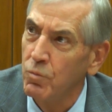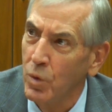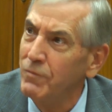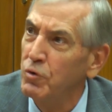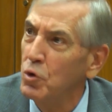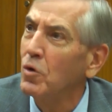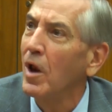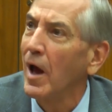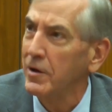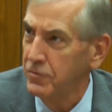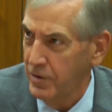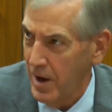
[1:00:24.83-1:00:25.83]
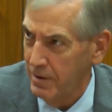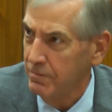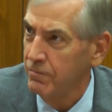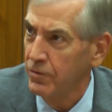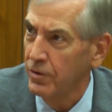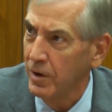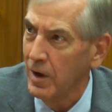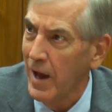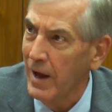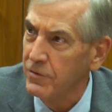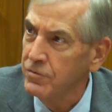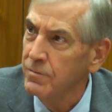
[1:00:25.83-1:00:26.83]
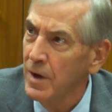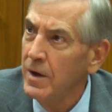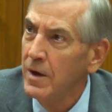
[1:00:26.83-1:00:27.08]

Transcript: we've utilized that for the last